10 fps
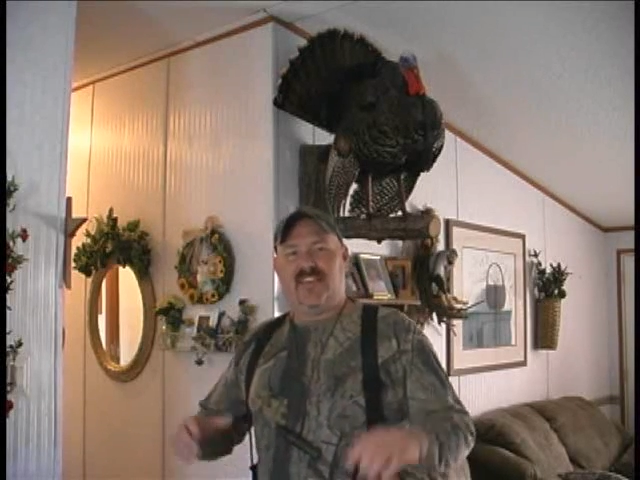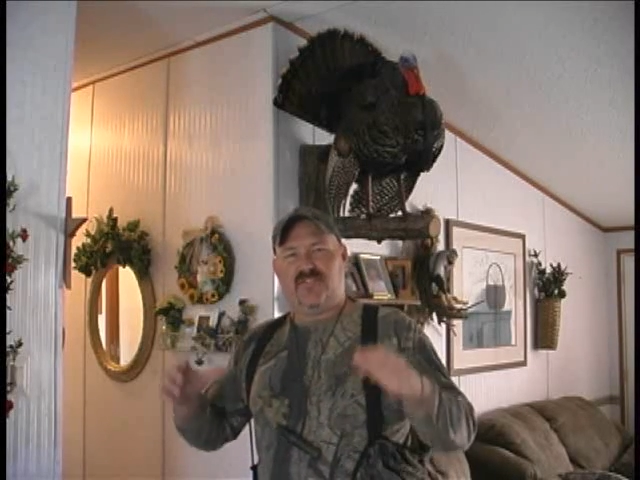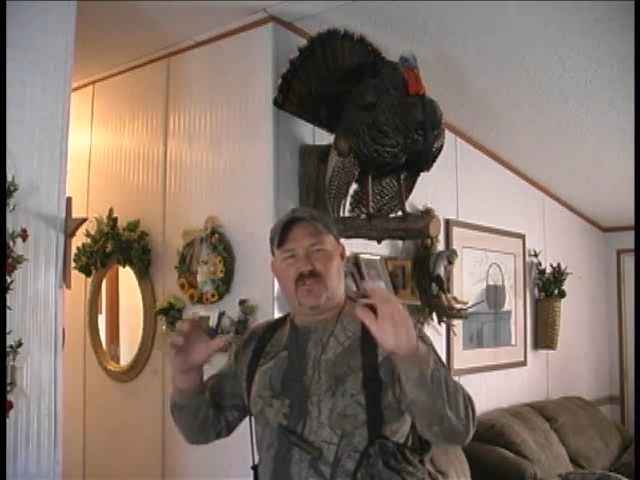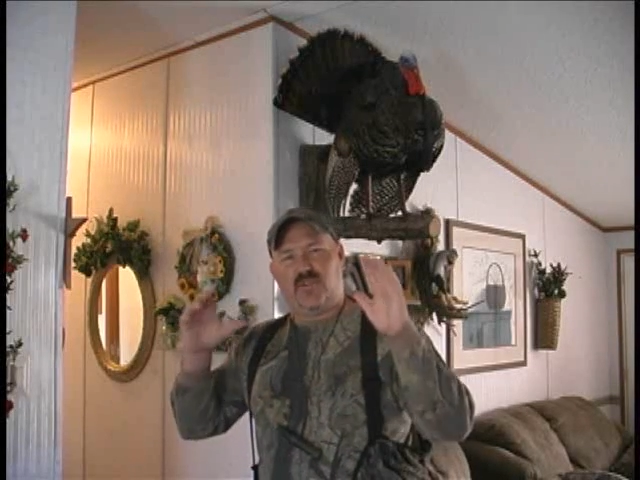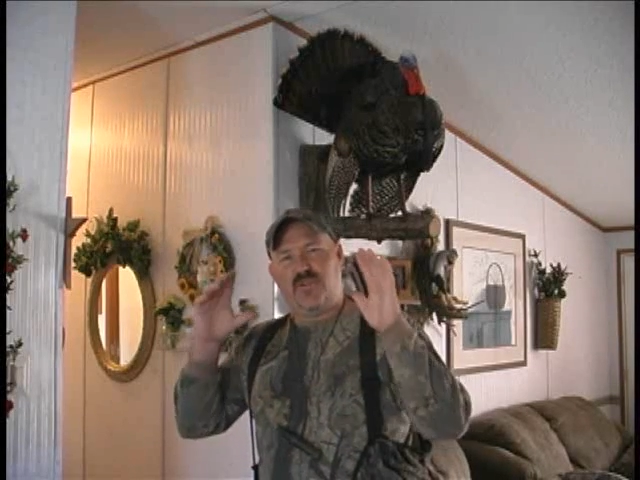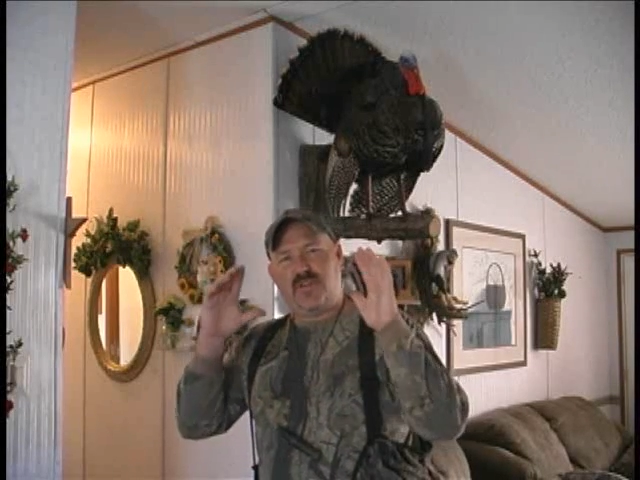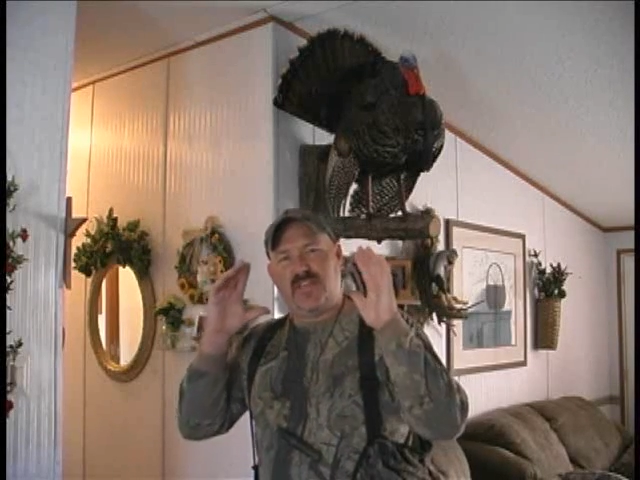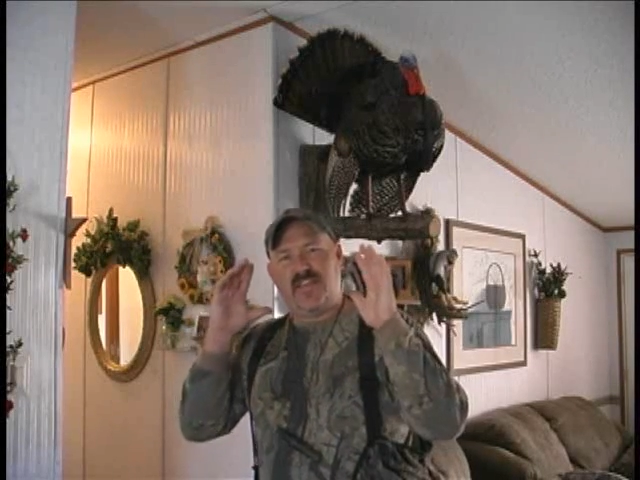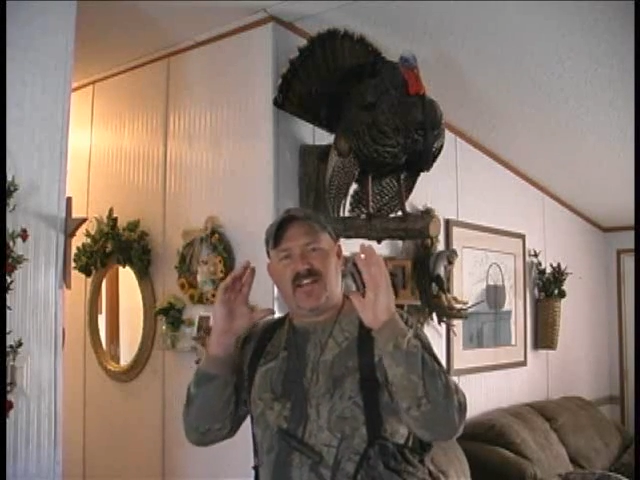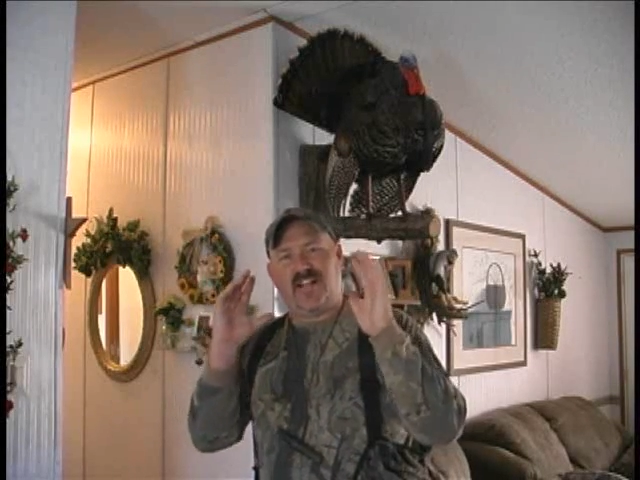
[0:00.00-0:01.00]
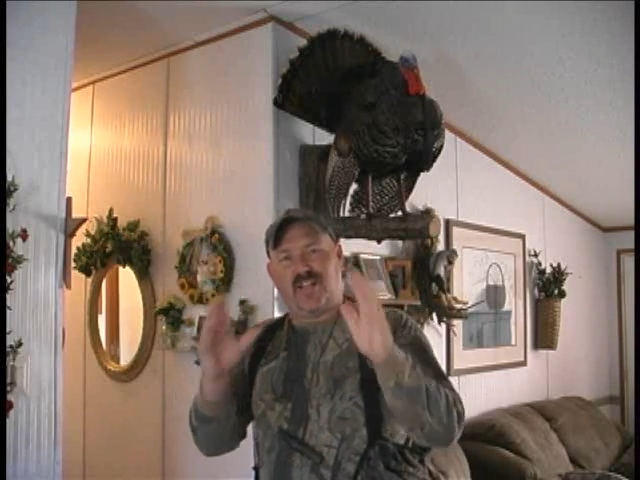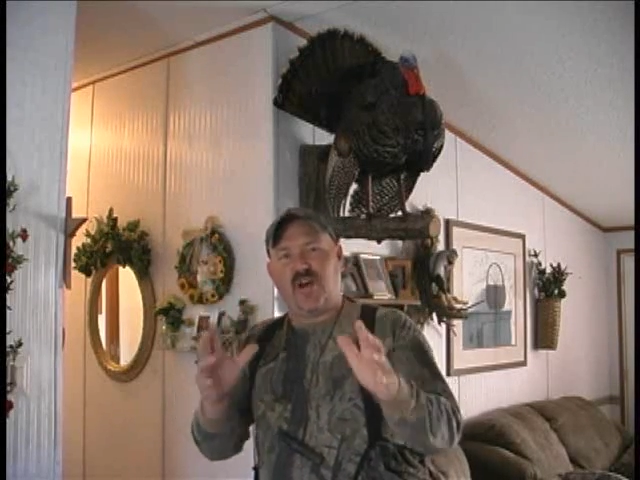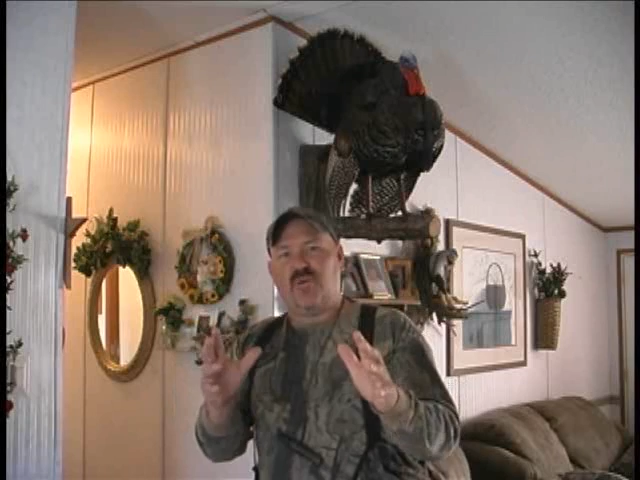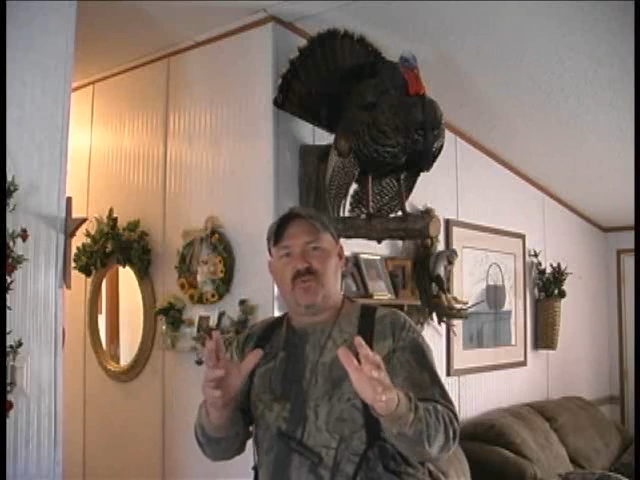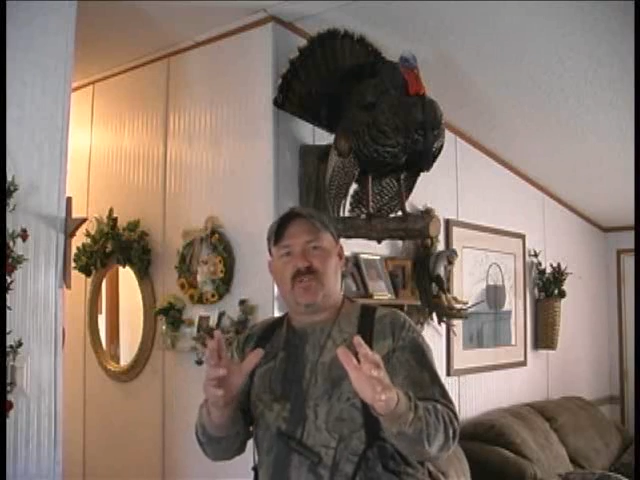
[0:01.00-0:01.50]
And so you can get
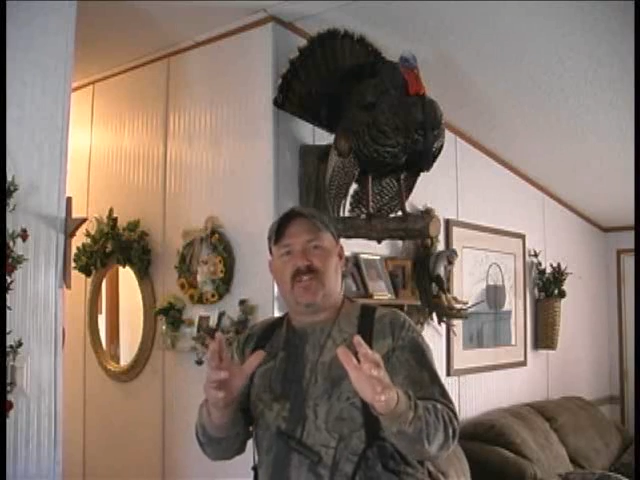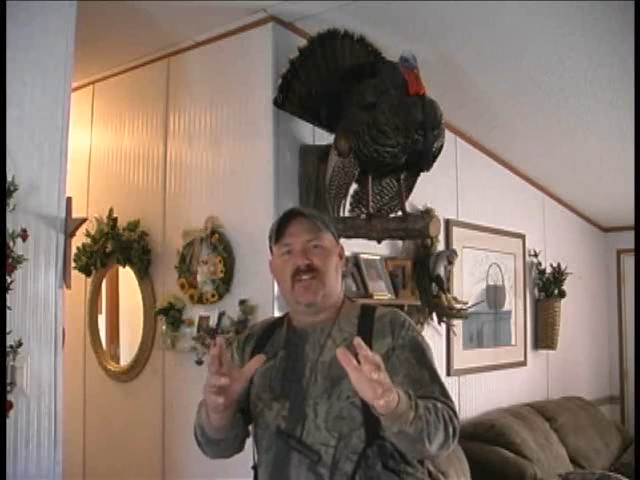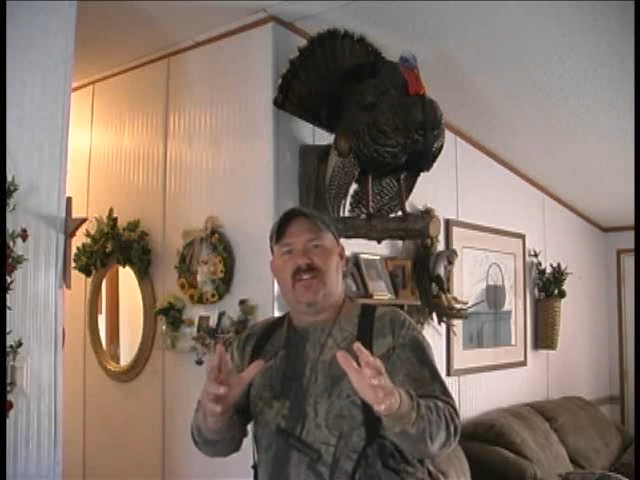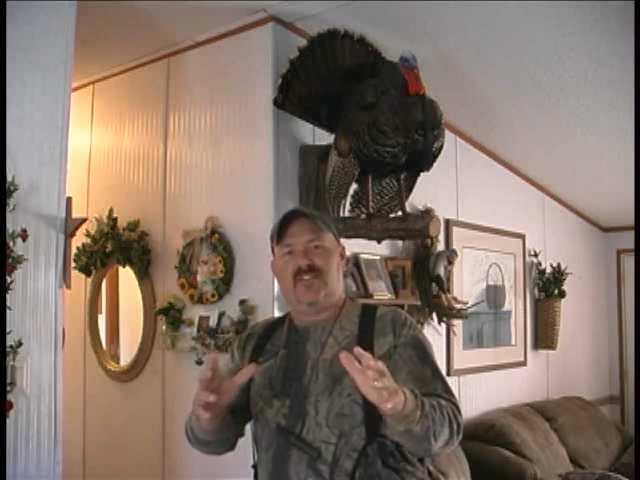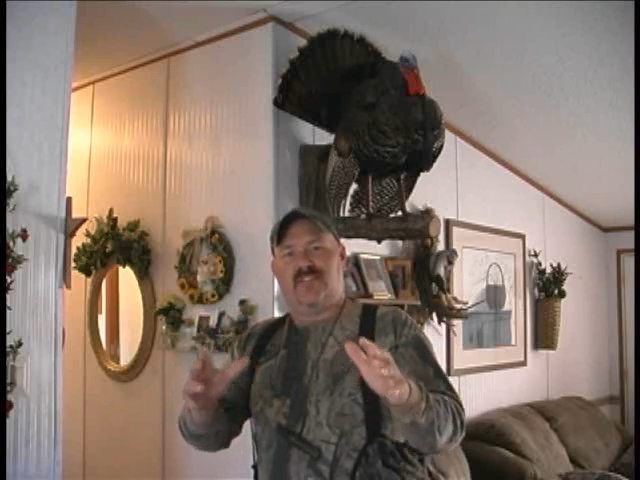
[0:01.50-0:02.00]
close